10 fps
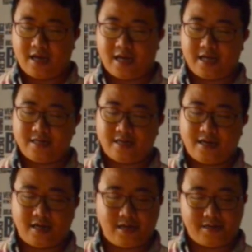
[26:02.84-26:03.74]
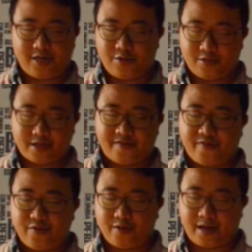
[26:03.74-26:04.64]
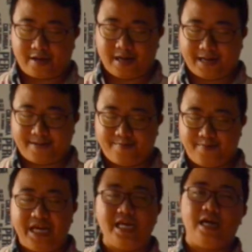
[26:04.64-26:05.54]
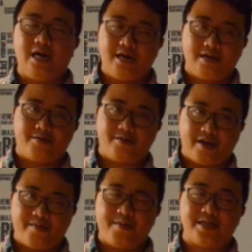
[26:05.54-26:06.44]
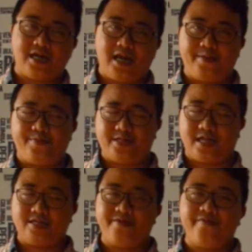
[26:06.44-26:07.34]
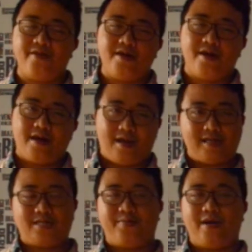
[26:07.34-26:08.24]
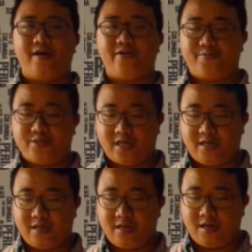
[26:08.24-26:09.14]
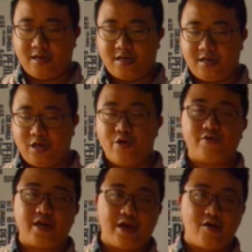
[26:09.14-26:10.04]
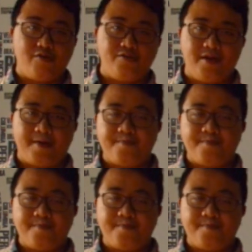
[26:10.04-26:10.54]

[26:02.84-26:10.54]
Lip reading: And there's a few like media, the government is highly protective. It has to be 100% locally owned.